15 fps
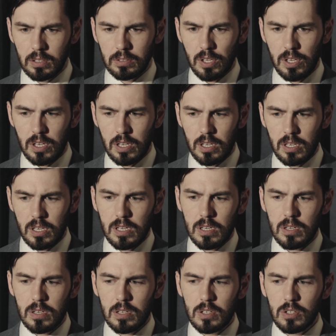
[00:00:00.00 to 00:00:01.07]
He
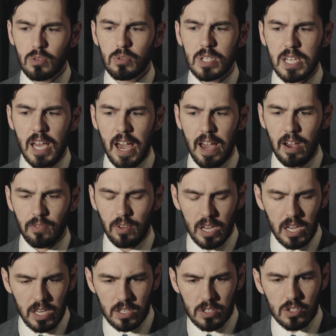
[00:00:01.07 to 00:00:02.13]
used to have
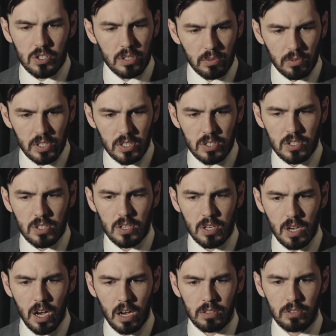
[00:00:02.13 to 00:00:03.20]
a series
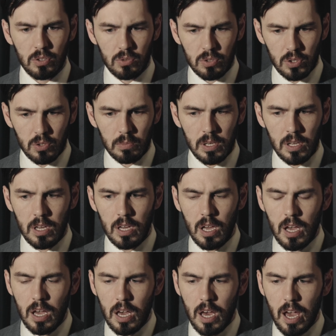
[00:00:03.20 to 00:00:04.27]
on YouTube,
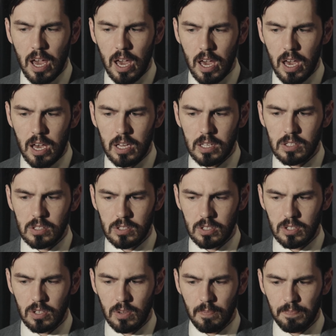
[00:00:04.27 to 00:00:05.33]

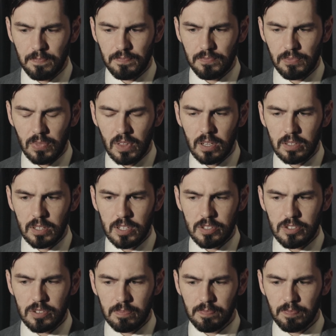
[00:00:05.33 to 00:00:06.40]
and
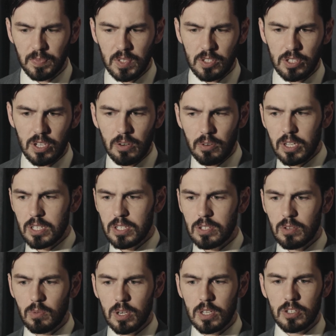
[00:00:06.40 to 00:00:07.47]
this
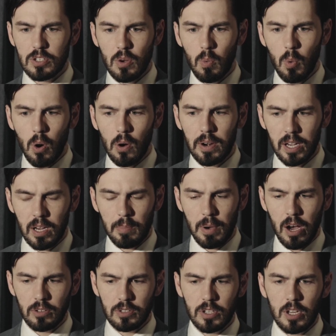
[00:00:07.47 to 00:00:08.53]
series was warning
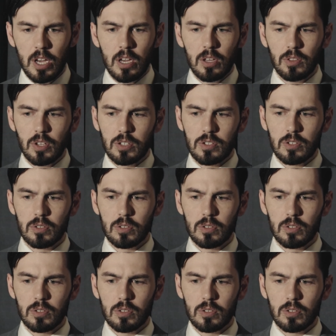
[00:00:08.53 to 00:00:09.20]
about this